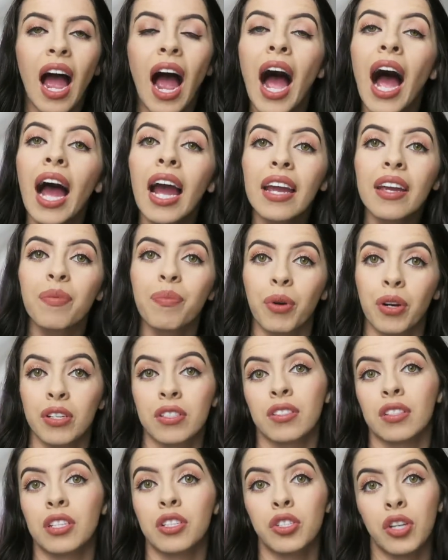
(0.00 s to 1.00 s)
I
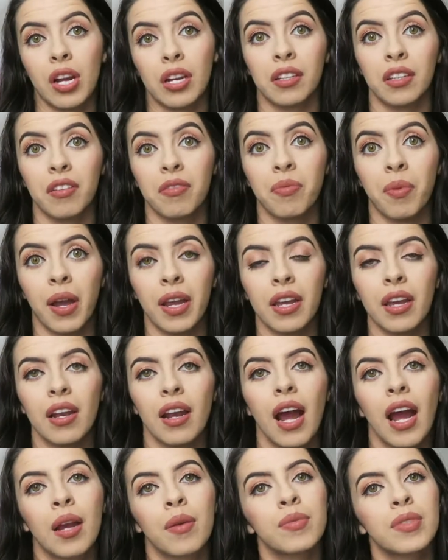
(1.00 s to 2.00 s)
personally try to live by it.
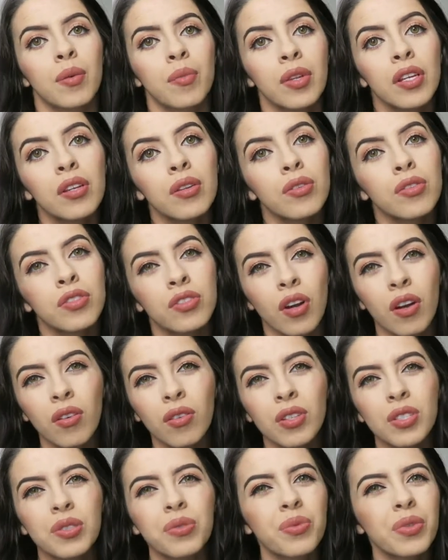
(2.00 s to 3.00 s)
I am somebody who
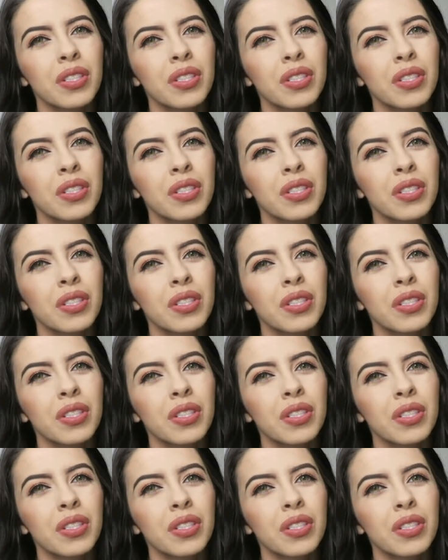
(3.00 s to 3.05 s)
struggles